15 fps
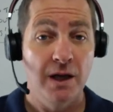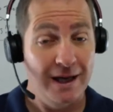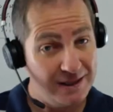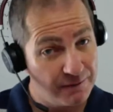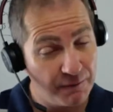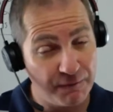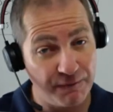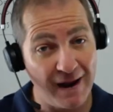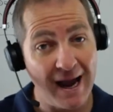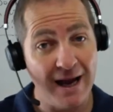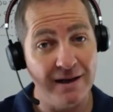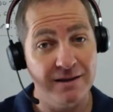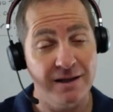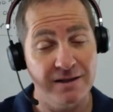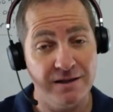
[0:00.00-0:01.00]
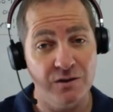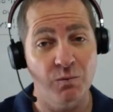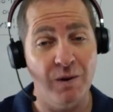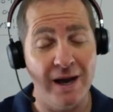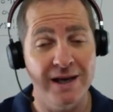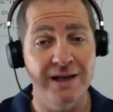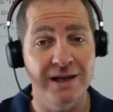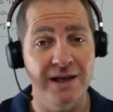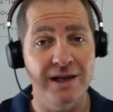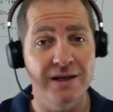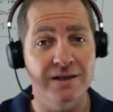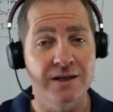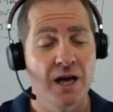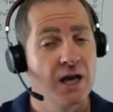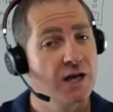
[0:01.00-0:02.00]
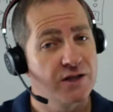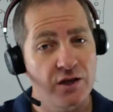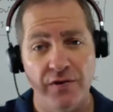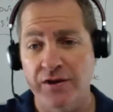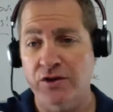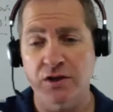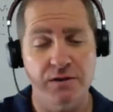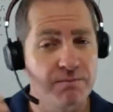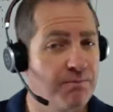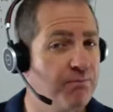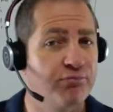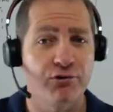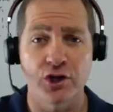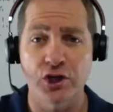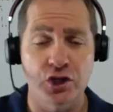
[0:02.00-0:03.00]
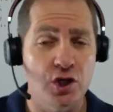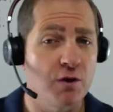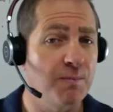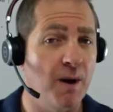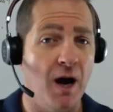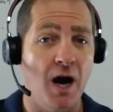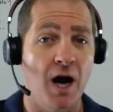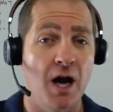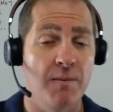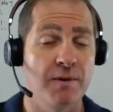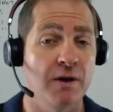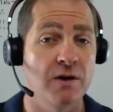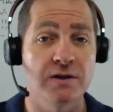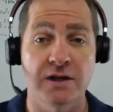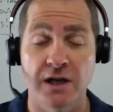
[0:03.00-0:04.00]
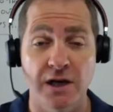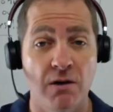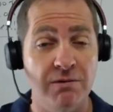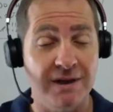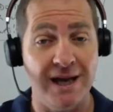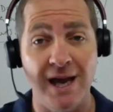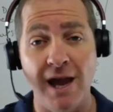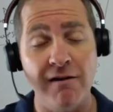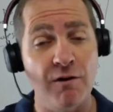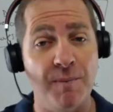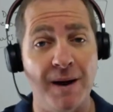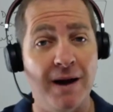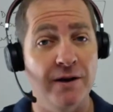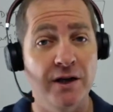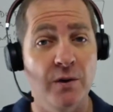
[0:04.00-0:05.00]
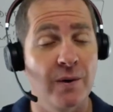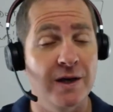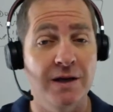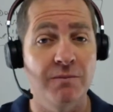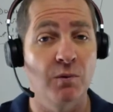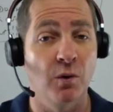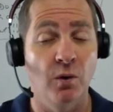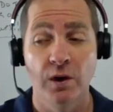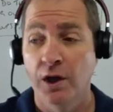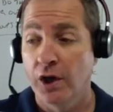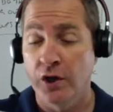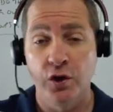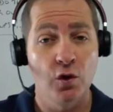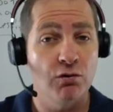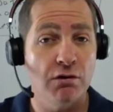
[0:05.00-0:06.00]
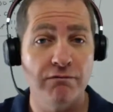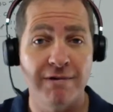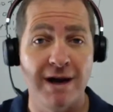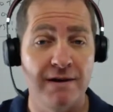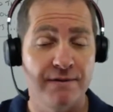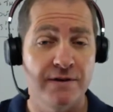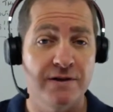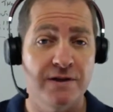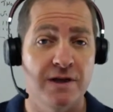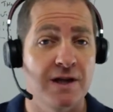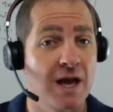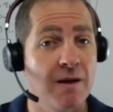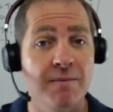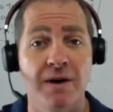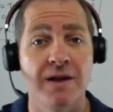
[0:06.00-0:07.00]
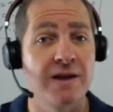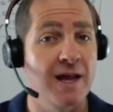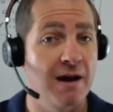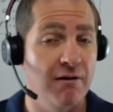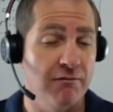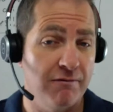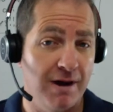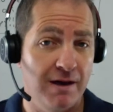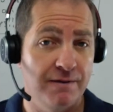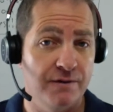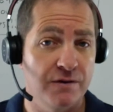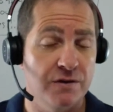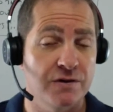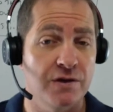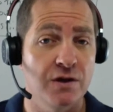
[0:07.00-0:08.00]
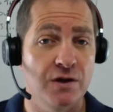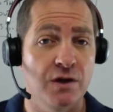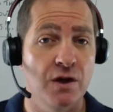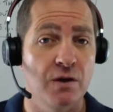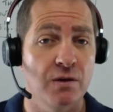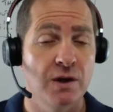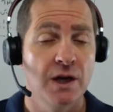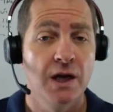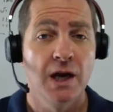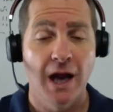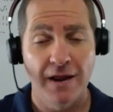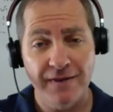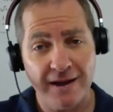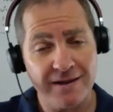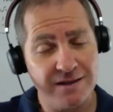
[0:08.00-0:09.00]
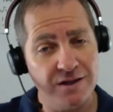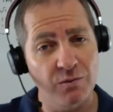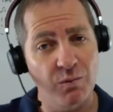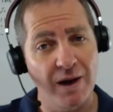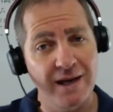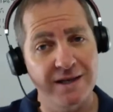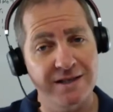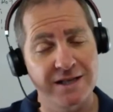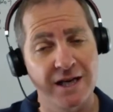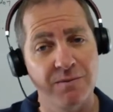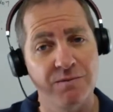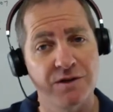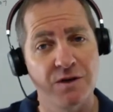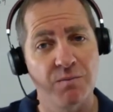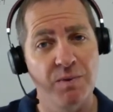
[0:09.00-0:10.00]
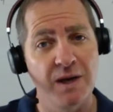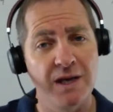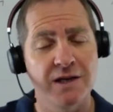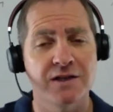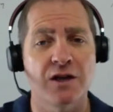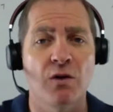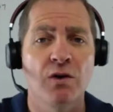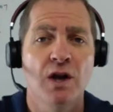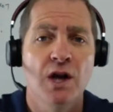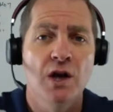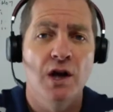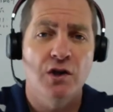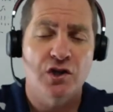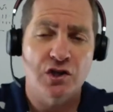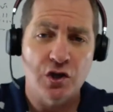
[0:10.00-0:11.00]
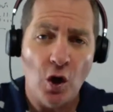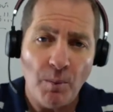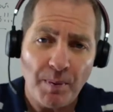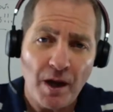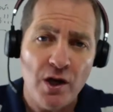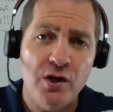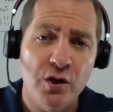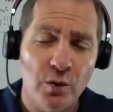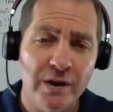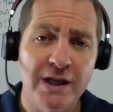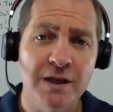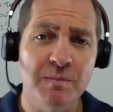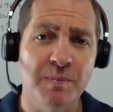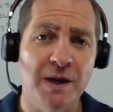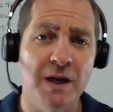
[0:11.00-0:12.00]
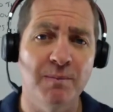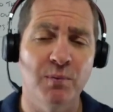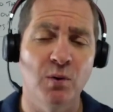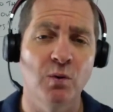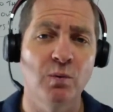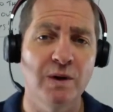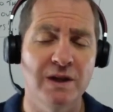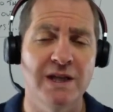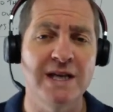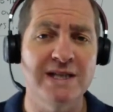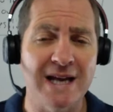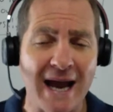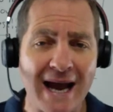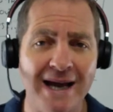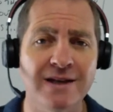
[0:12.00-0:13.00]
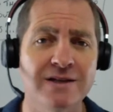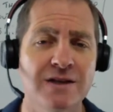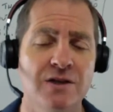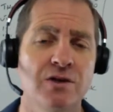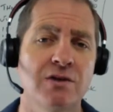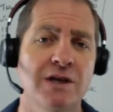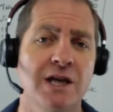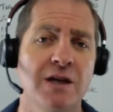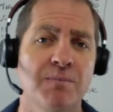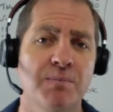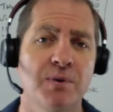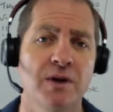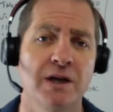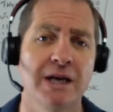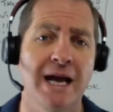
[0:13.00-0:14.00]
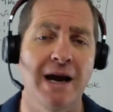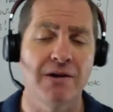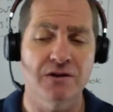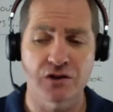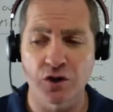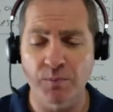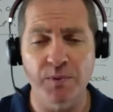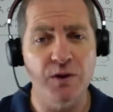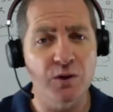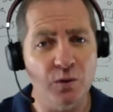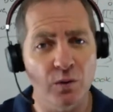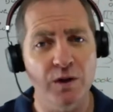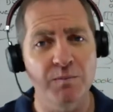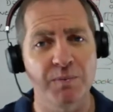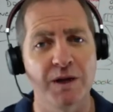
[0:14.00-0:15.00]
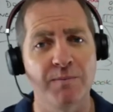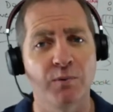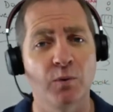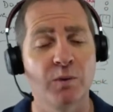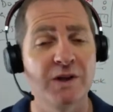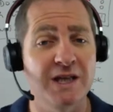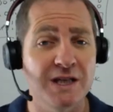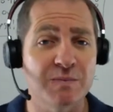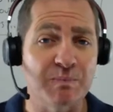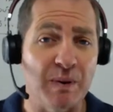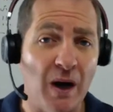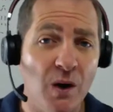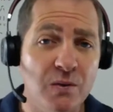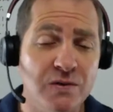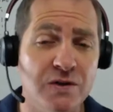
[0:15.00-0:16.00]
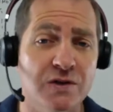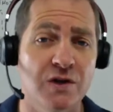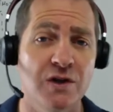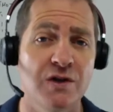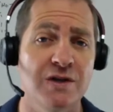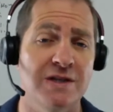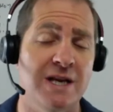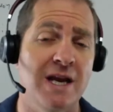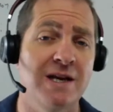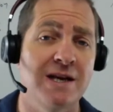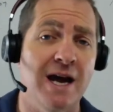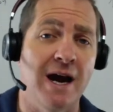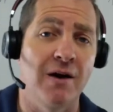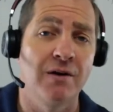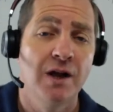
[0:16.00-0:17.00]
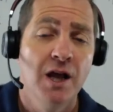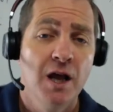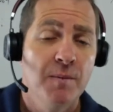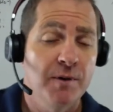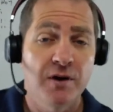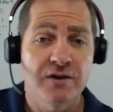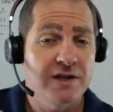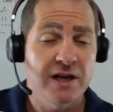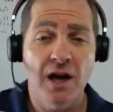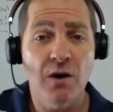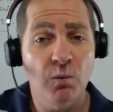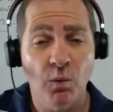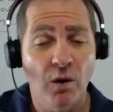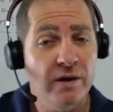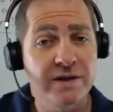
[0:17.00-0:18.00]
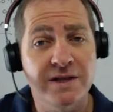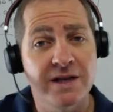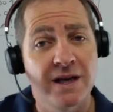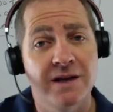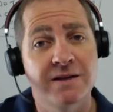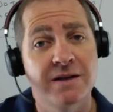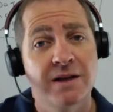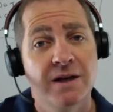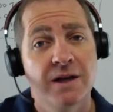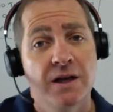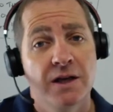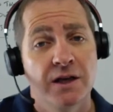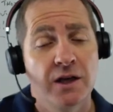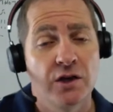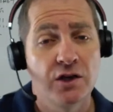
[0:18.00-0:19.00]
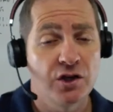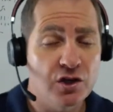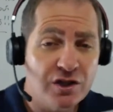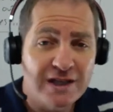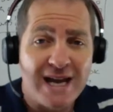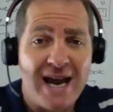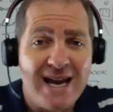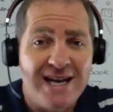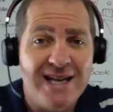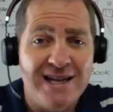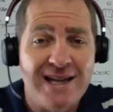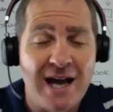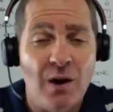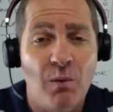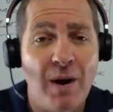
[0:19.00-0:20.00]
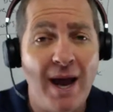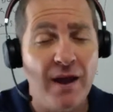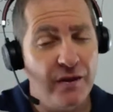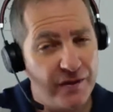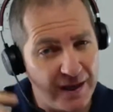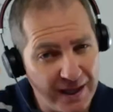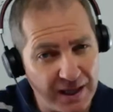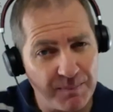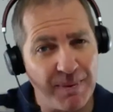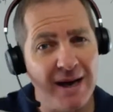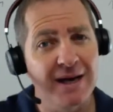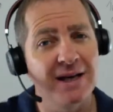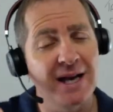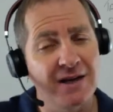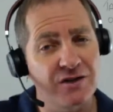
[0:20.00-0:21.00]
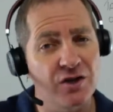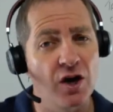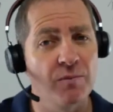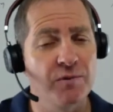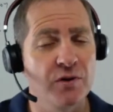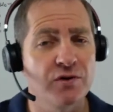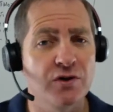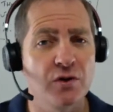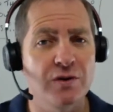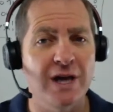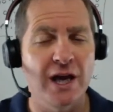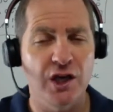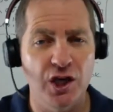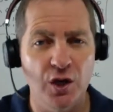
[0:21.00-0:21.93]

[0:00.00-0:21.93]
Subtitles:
It's a fact. That's the way it is. So they just brush you by because they don't care about you anymore. You're irrelevant to them and they're irrelevant to you. And that's the way it seems to be. So stop annoying people with these ads that you keep putting out, and stop annoying people with these posts that you send out because they don't want it. You're just getting in their way. Think about it next time you do that.